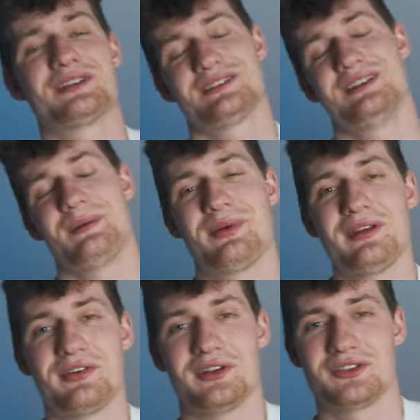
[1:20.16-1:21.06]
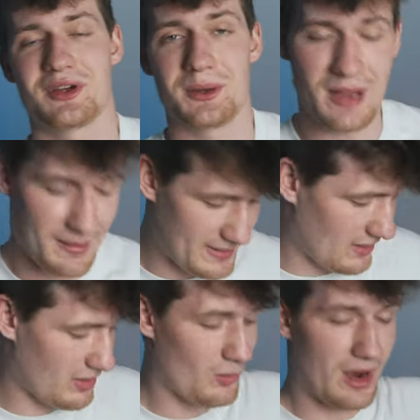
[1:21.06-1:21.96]
actually a pretty funny story
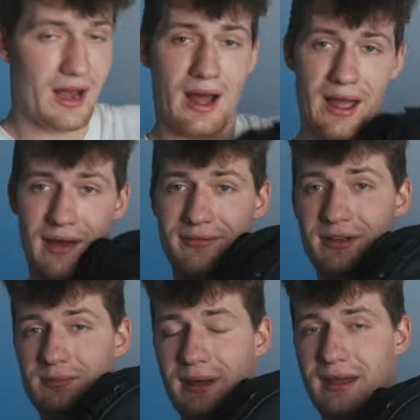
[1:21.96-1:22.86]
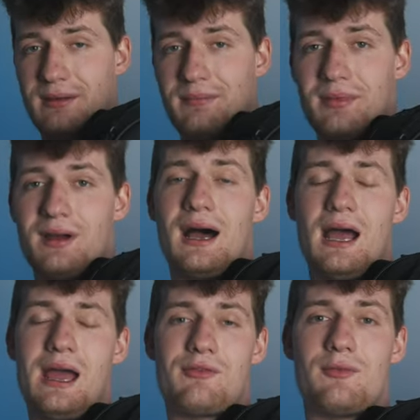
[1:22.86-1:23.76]
about why I have this bag. I
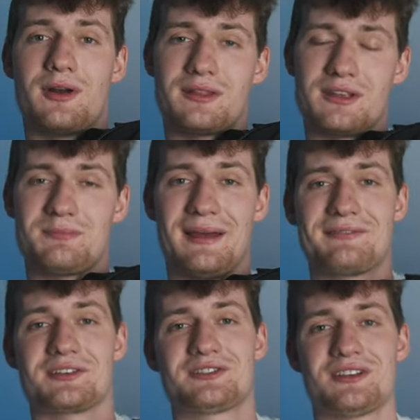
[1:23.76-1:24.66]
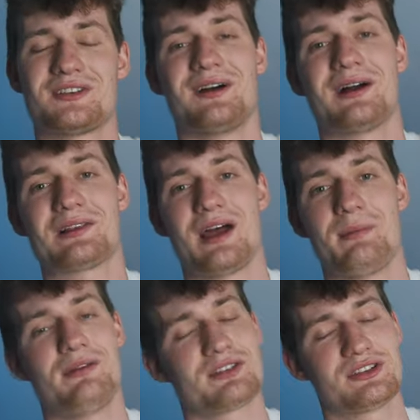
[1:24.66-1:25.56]
have wanted this bag for such a long
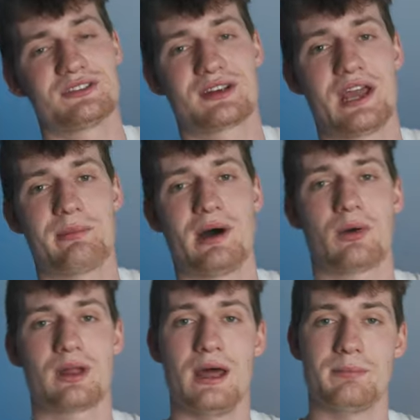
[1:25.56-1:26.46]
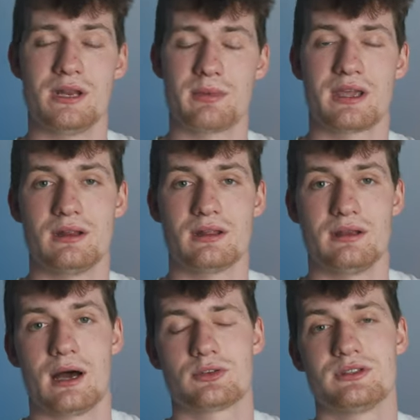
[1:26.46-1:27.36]
time, ever since it came out and Peter McKinnon
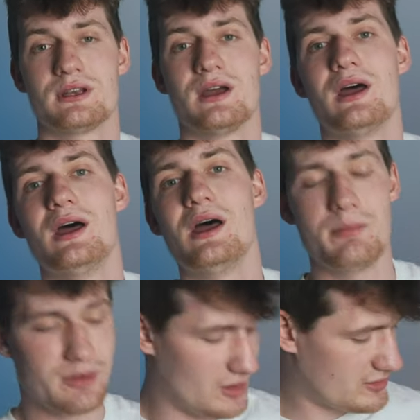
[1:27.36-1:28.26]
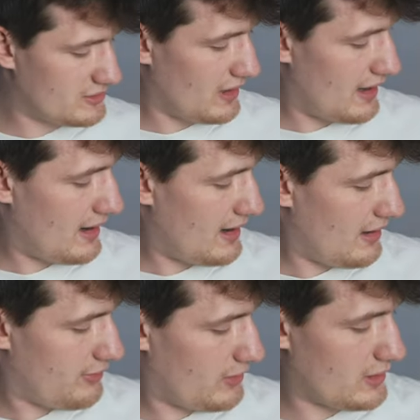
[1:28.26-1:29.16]
announced it, because
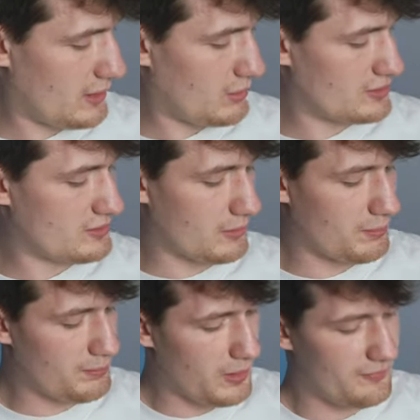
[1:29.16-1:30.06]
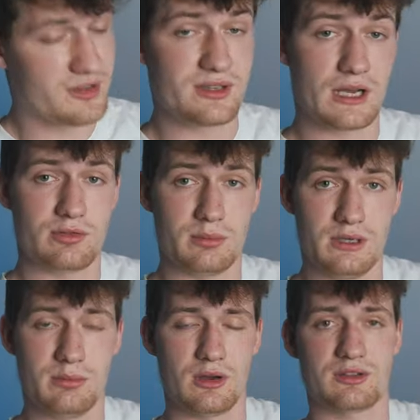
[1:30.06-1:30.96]
I thought it was the perfect size for
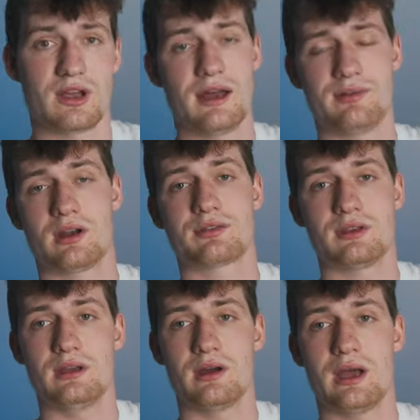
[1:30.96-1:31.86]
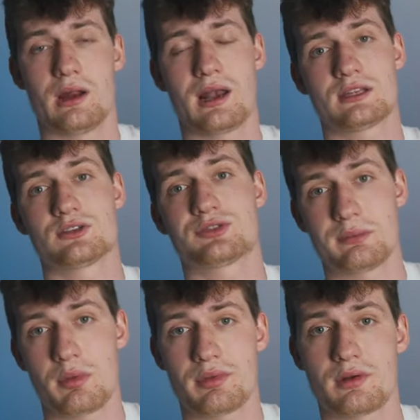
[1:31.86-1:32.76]
me because I have a lot of gear and I like to
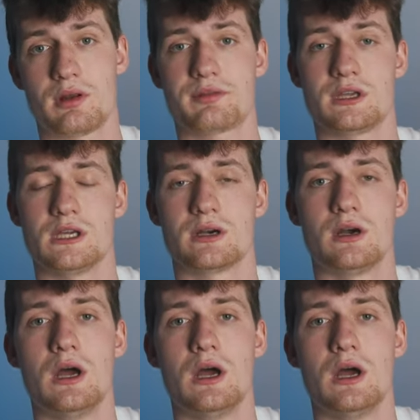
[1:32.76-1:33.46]
travel with a lot of gear,